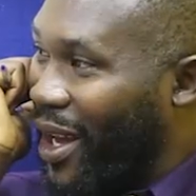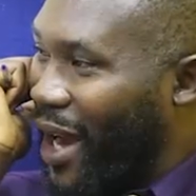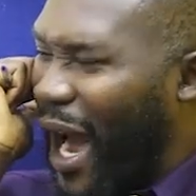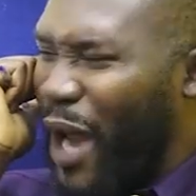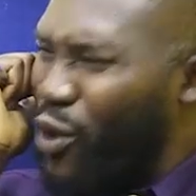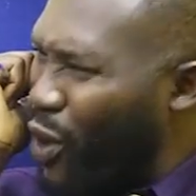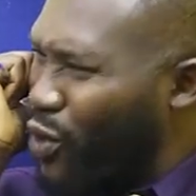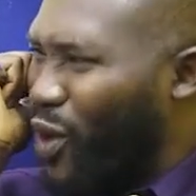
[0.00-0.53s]

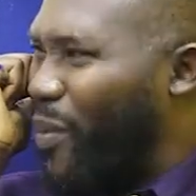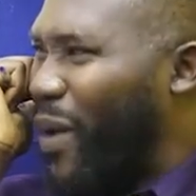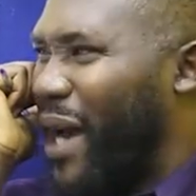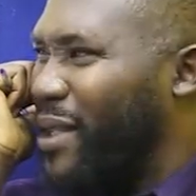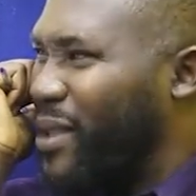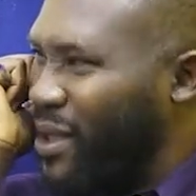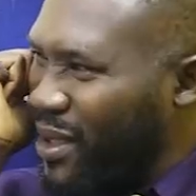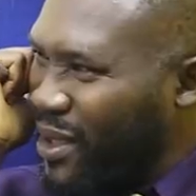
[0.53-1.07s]
Are you not
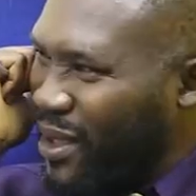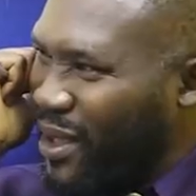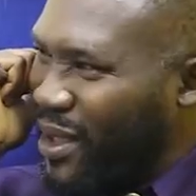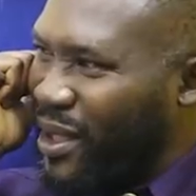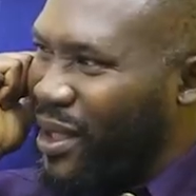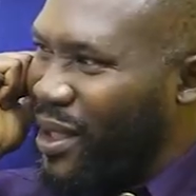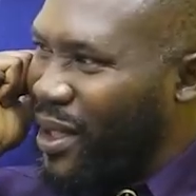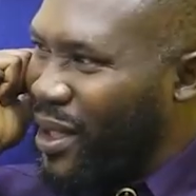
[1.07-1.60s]
surprised?
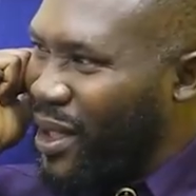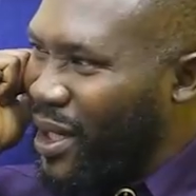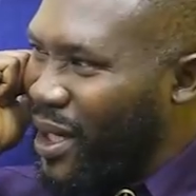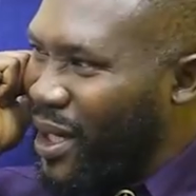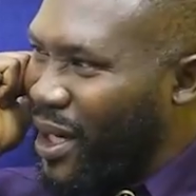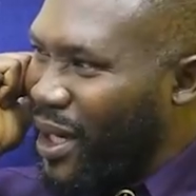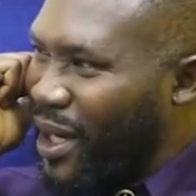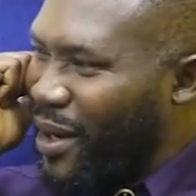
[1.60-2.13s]

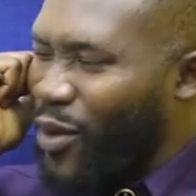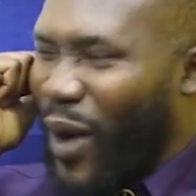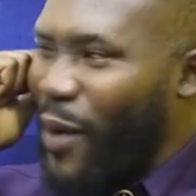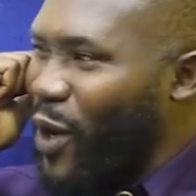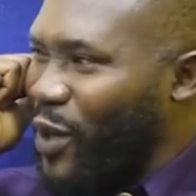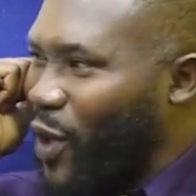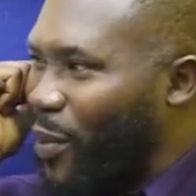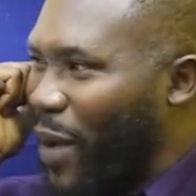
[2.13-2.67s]
No, are you
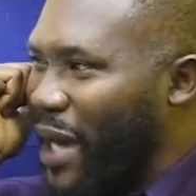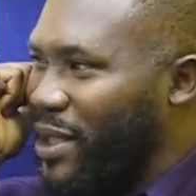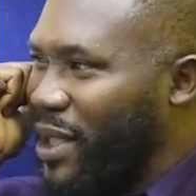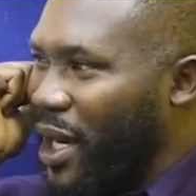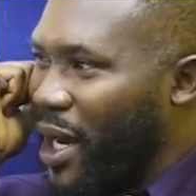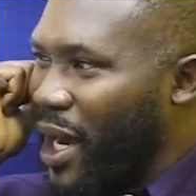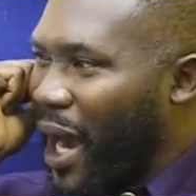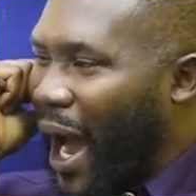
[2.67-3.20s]
not surprised?
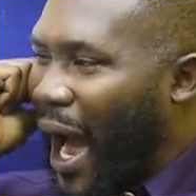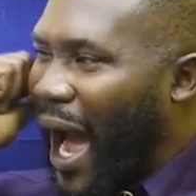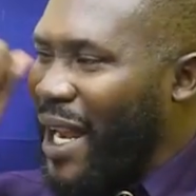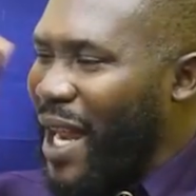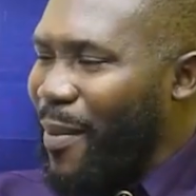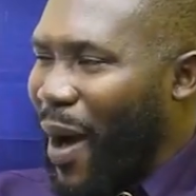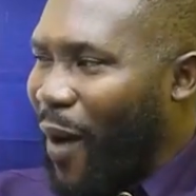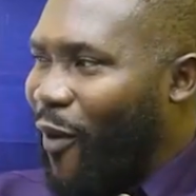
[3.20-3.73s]

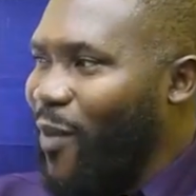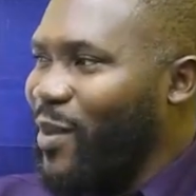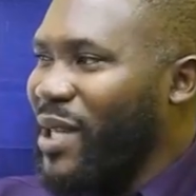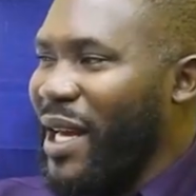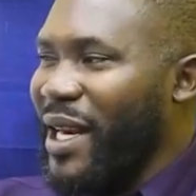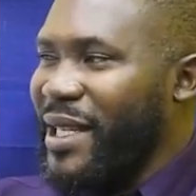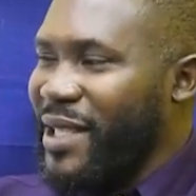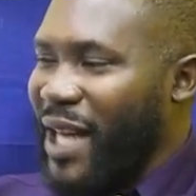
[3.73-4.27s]
Adeba comes
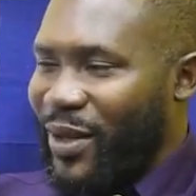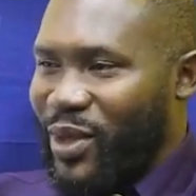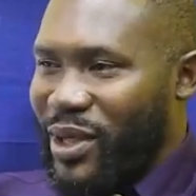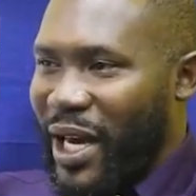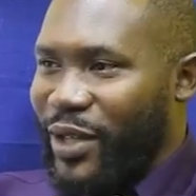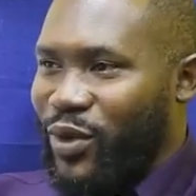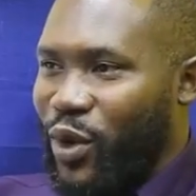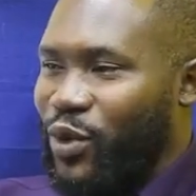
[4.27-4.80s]
and did
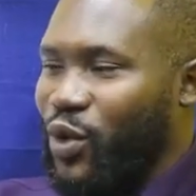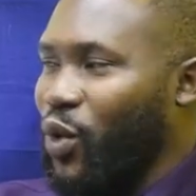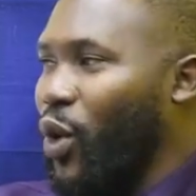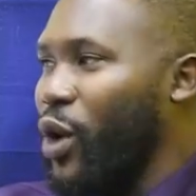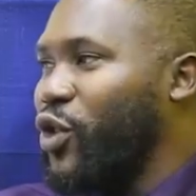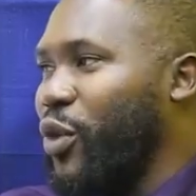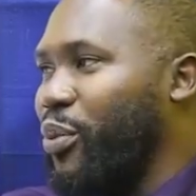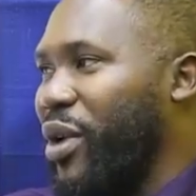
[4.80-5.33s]
say he's also
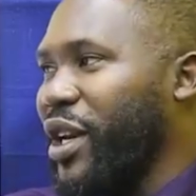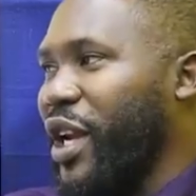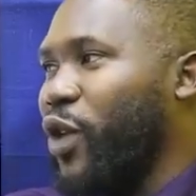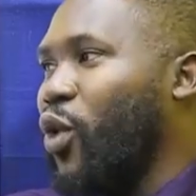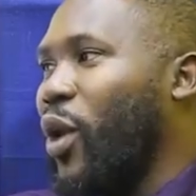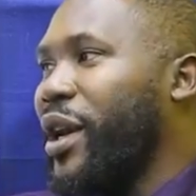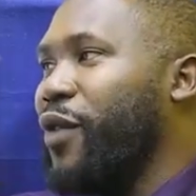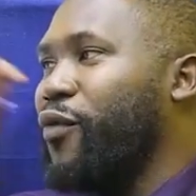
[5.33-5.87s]
going to bring the
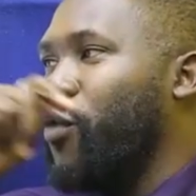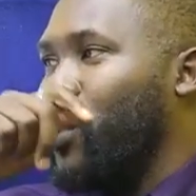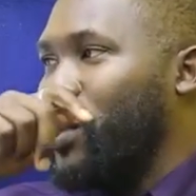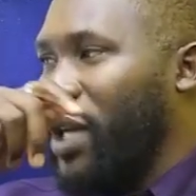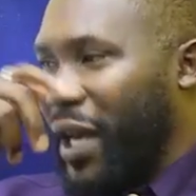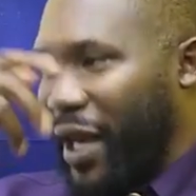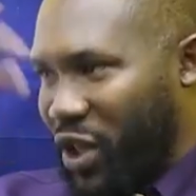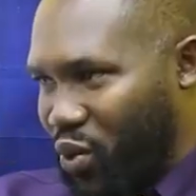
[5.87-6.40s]
northern votes.
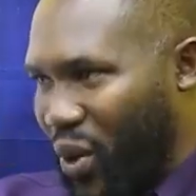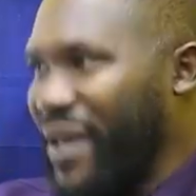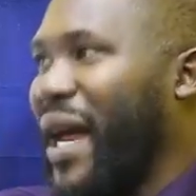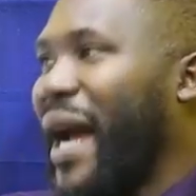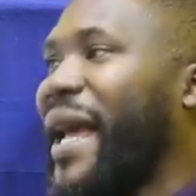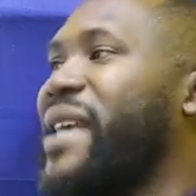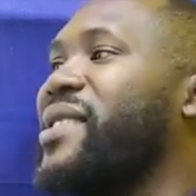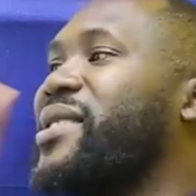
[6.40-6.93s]
It went
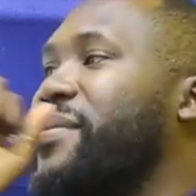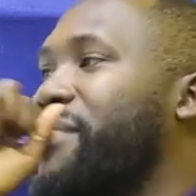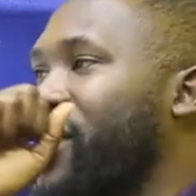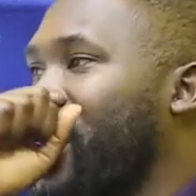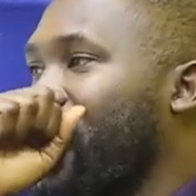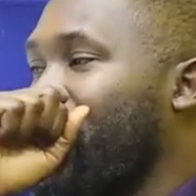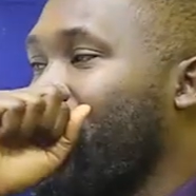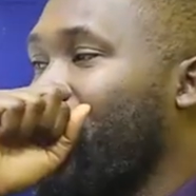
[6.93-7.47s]
against it.